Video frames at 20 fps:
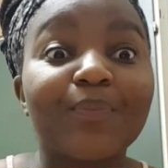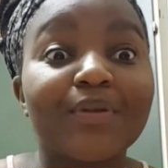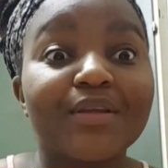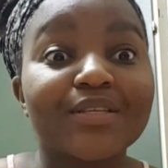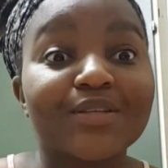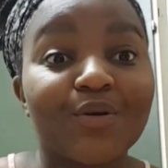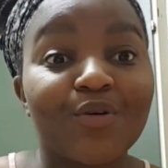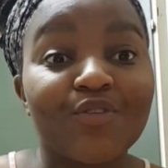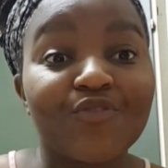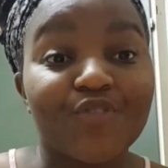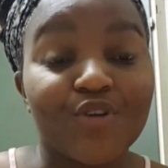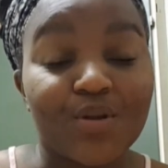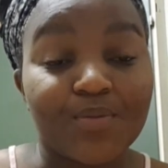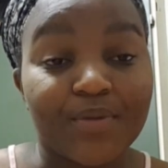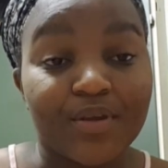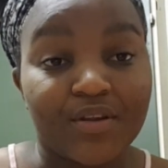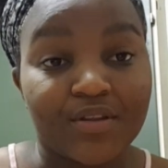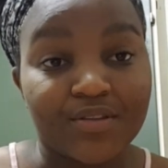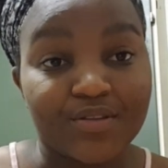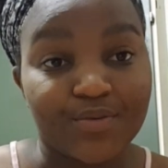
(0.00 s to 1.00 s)
please go follow
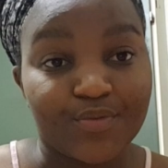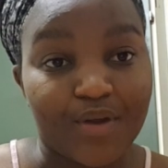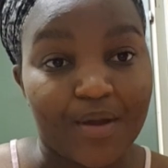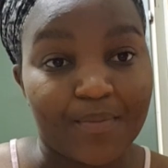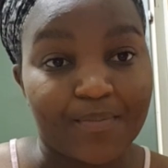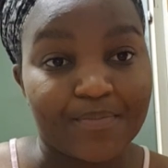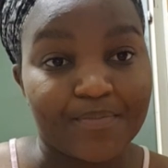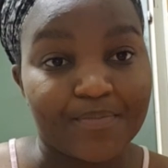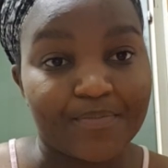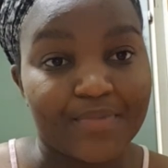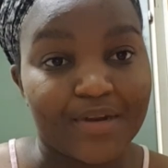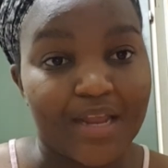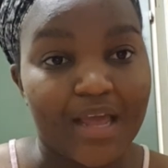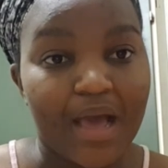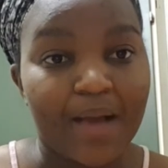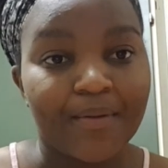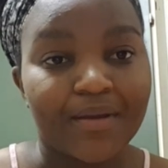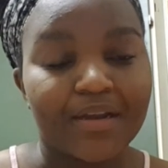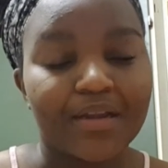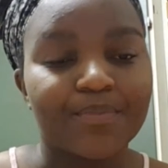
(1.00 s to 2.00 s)
me on Instagram.
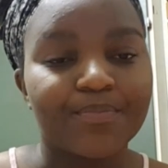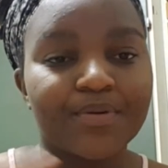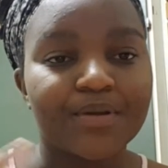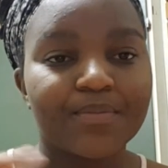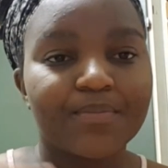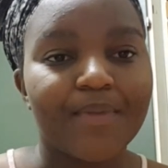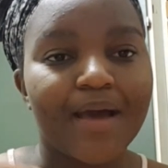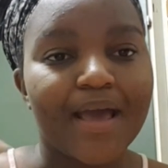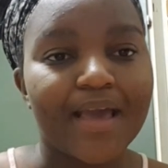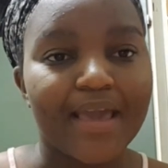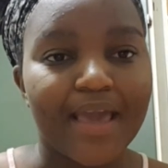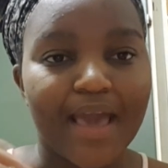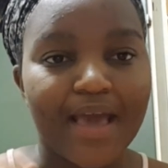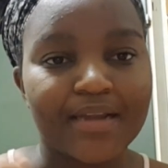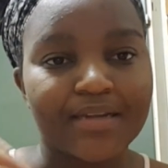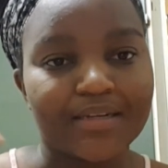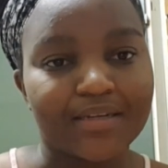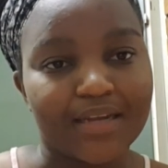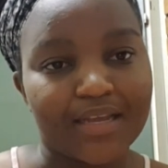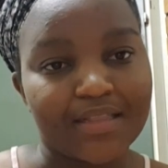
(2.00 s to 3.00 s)
I'm gonna put my
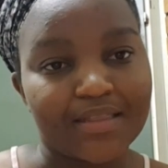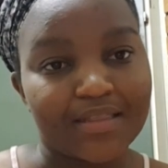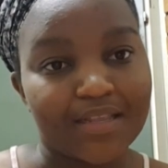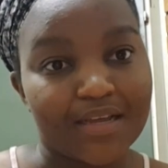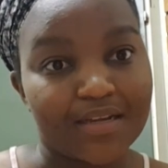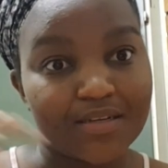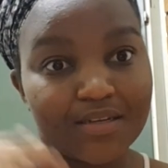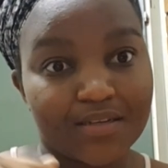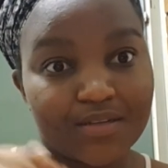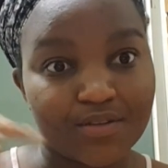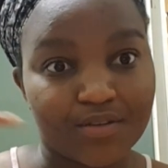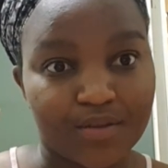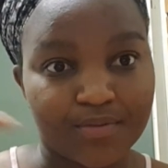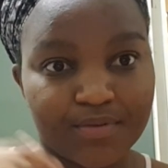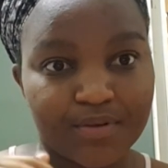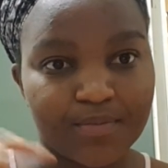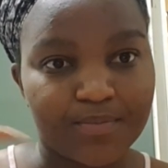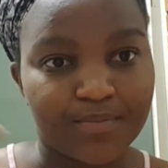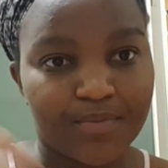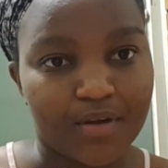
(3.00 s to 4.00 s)
handle in the
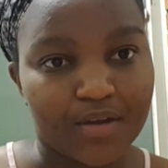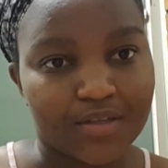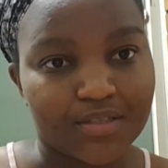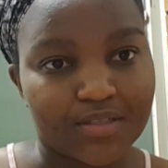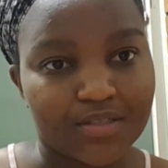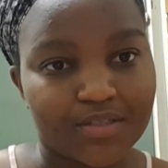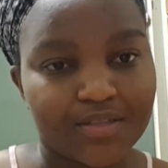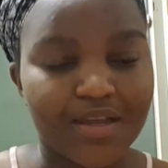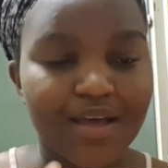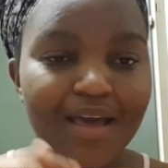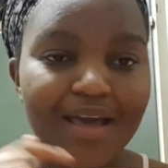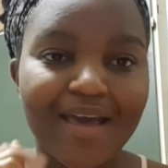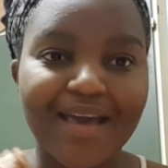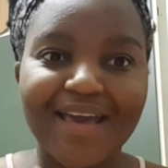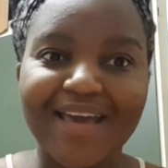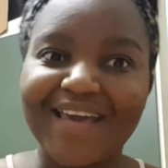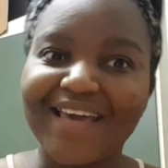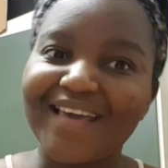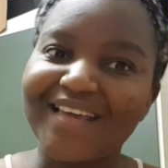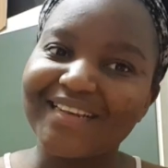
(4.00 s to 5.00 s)
description box.
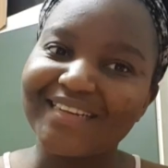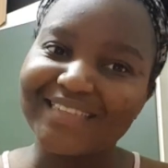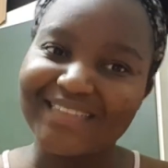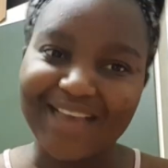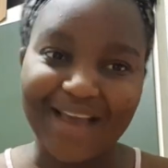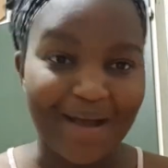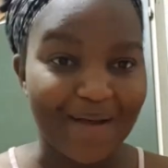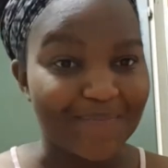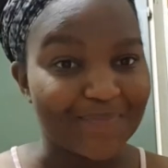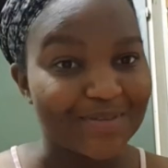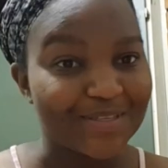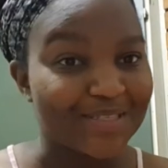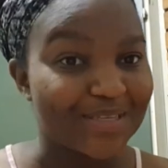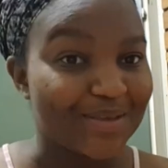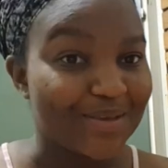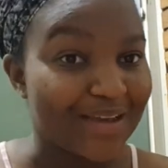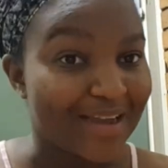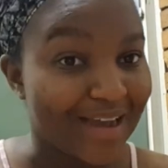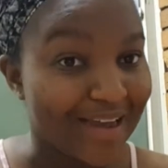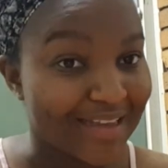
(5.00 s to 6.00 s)
And yeah, see
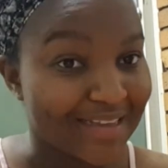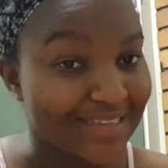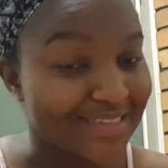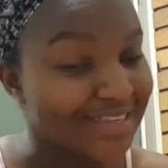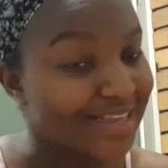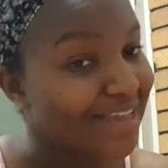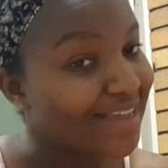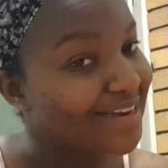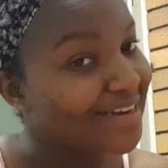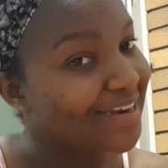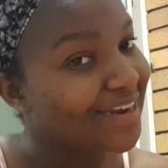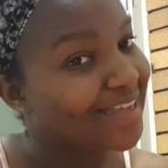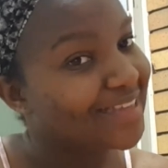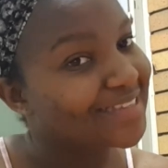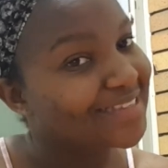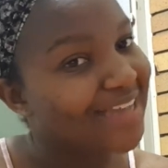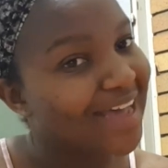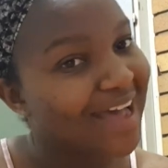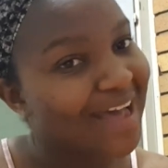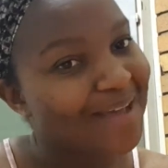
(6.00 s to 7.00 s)
you guys
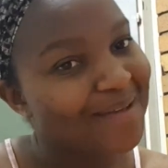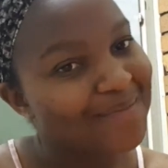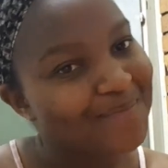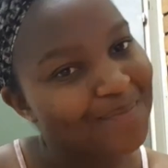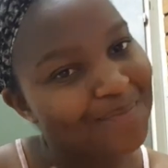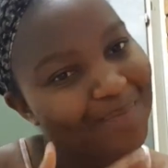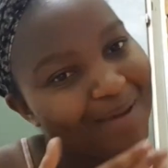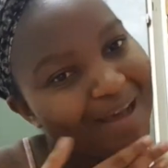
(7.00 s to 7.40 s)
next time.